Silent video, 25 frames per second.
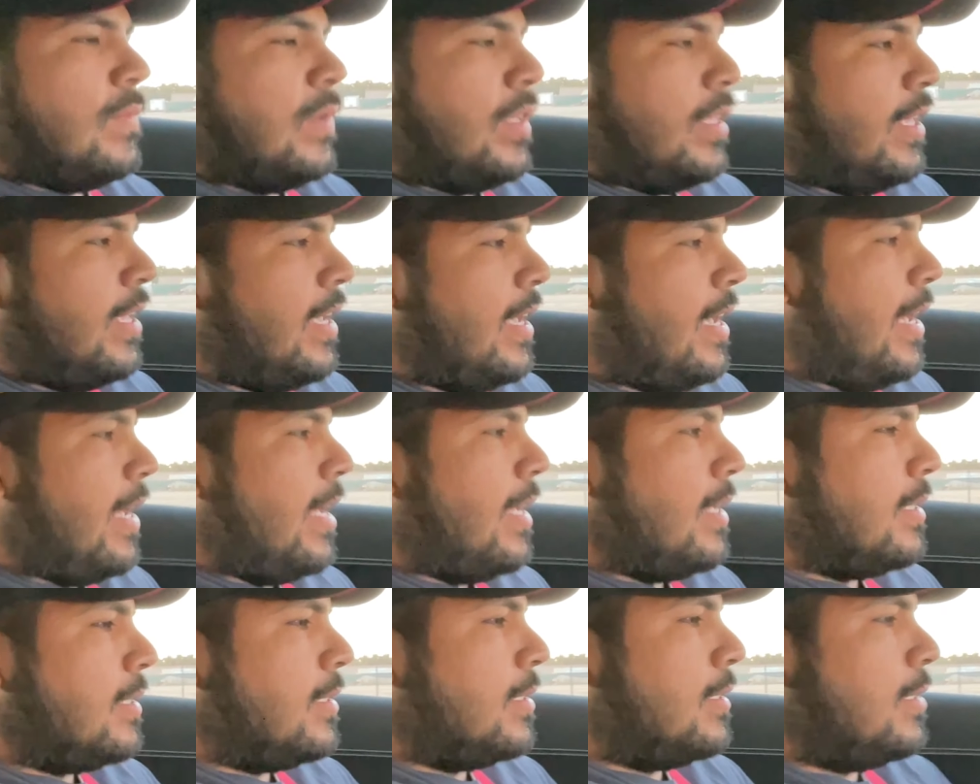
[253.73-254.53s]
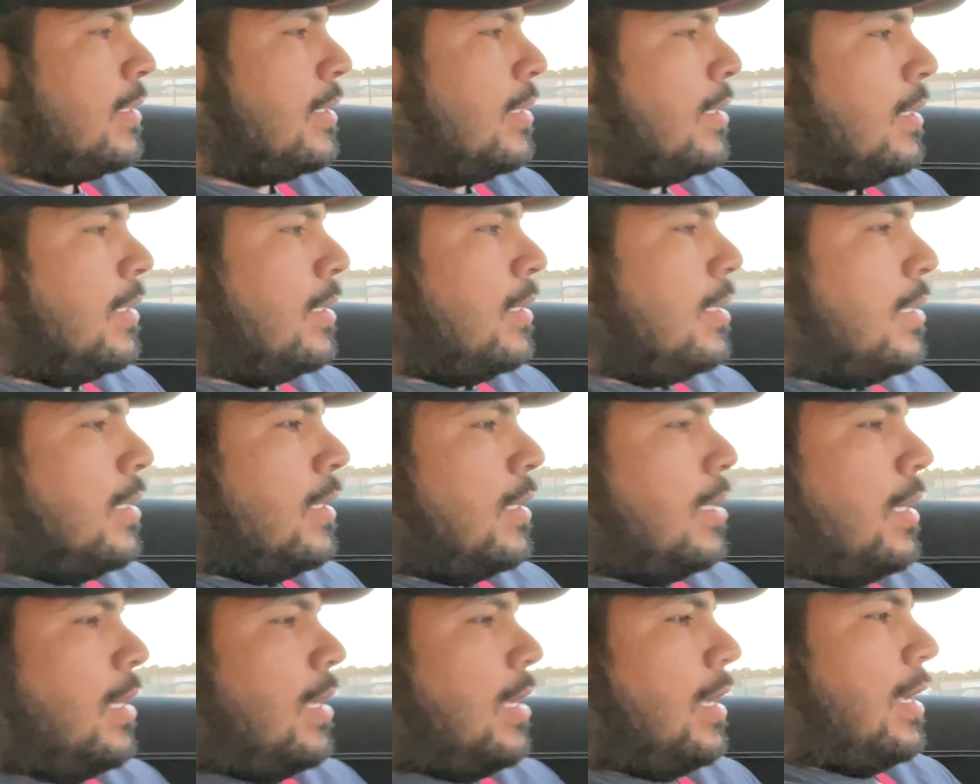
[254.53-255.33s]
Yes.
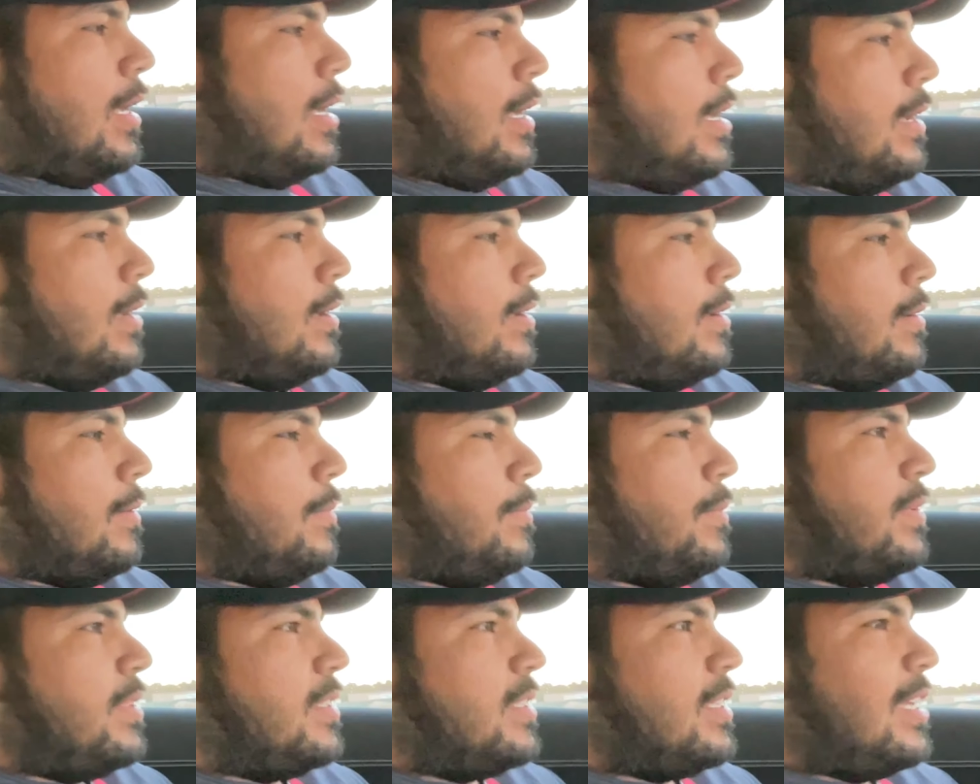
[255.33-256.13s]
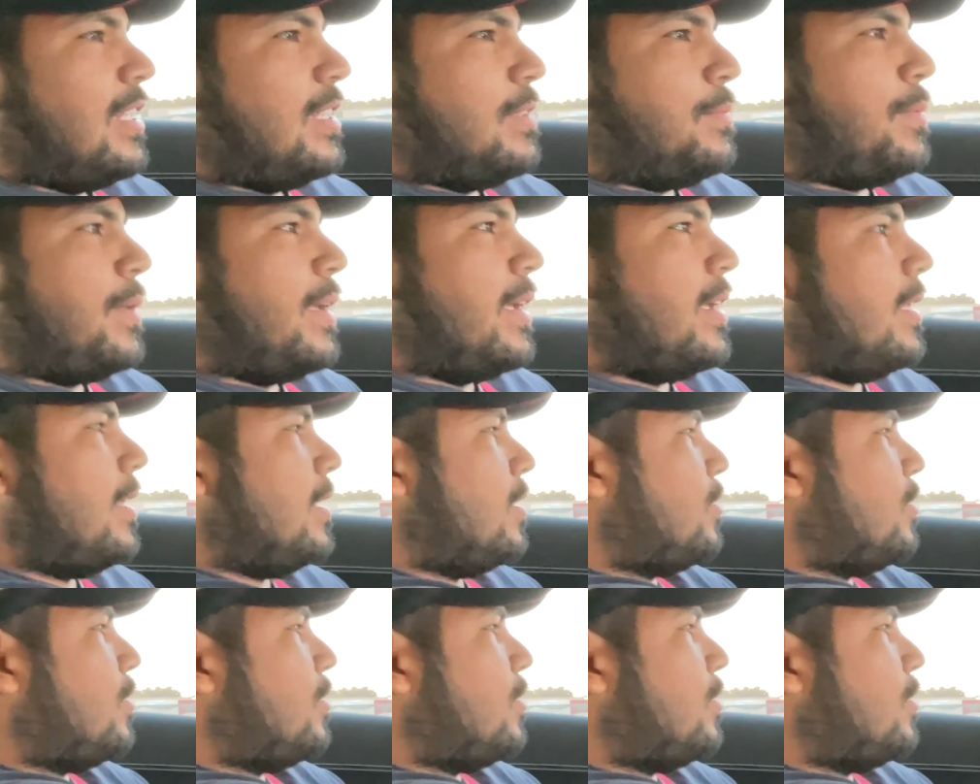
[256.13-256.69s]
Besides paying a